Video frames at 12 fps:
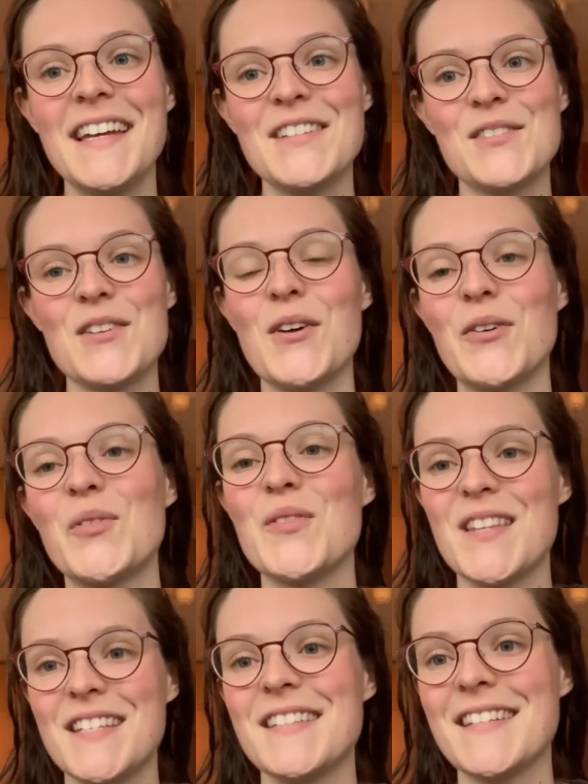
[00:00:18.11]
So
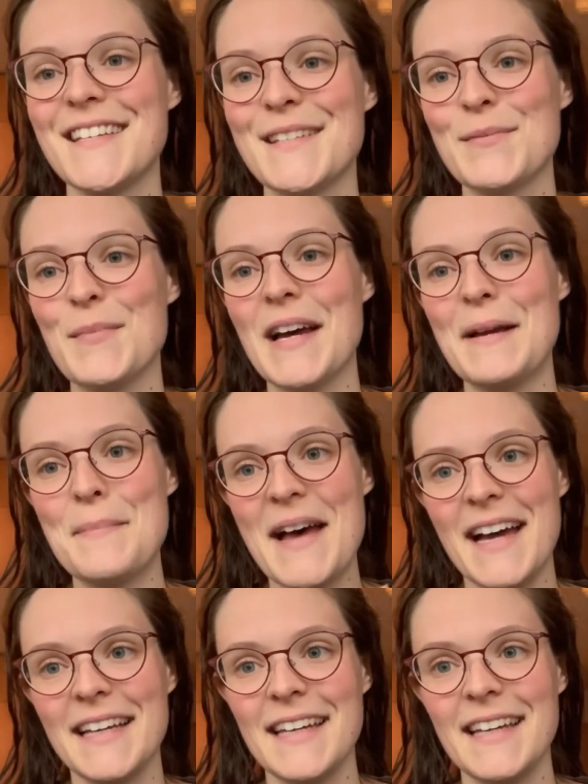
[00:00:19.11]
this is my
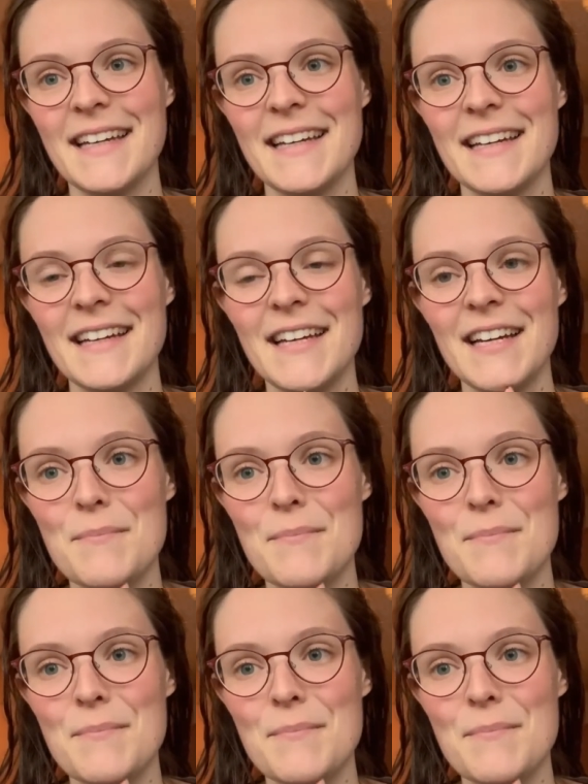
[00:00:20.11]
packing